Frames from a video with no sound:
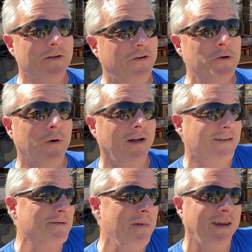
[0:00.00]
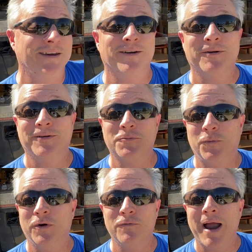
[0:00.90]
if you want to make your
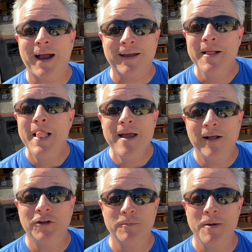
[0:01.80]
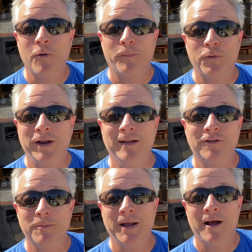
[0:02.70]
wood rack a little bit more pretty, a
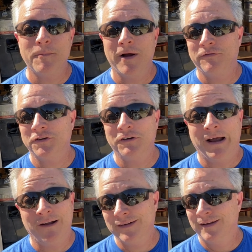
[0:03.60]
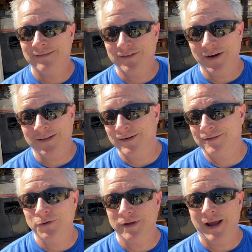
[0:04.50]
little bit up off the ground. Great little
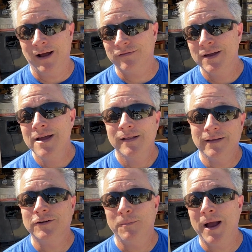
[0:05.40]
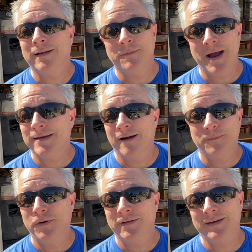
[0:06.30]
tool to have. Let's go back in the
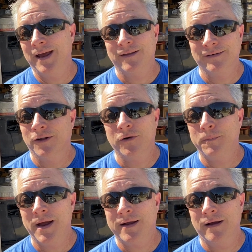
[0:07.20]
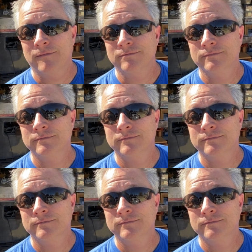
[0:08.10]
backyard, put it together, and load it back up.